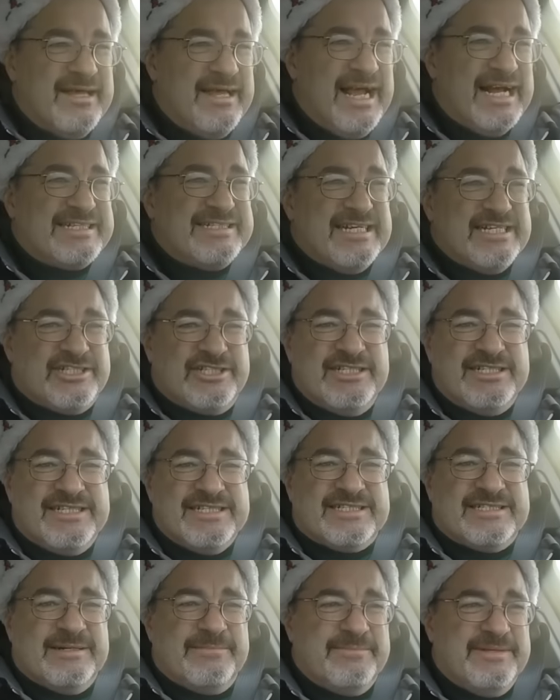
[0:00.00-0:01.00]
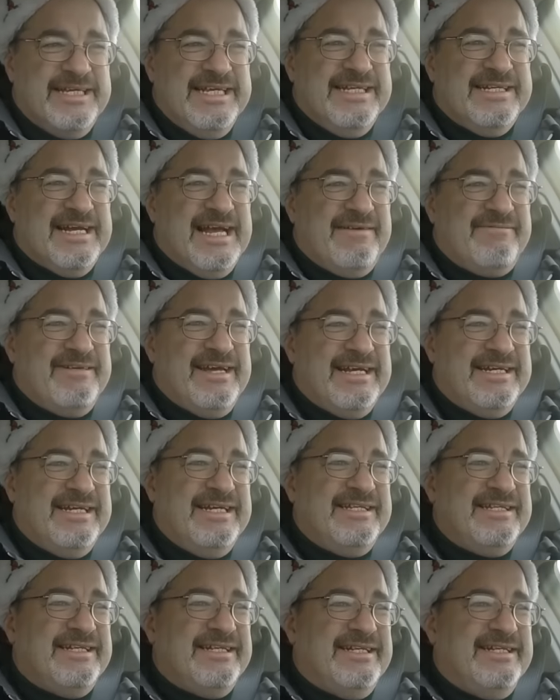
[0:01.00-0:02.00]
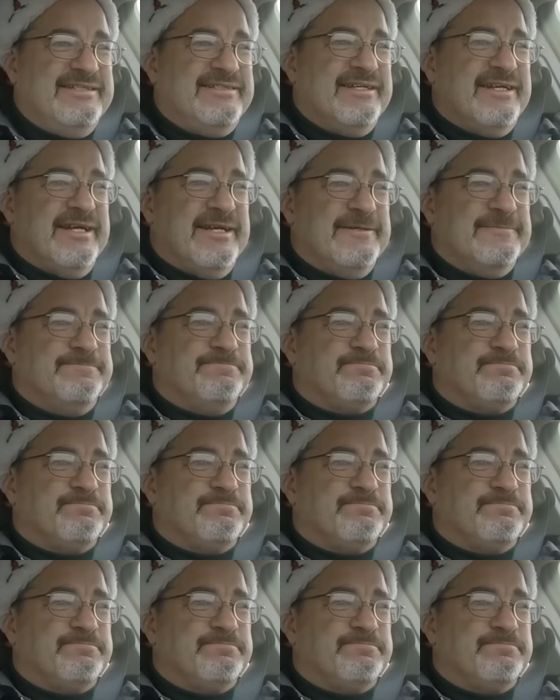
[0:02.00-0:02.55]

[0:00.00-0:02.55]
Actually, I should get something to eat. I haven't had anything to eat today.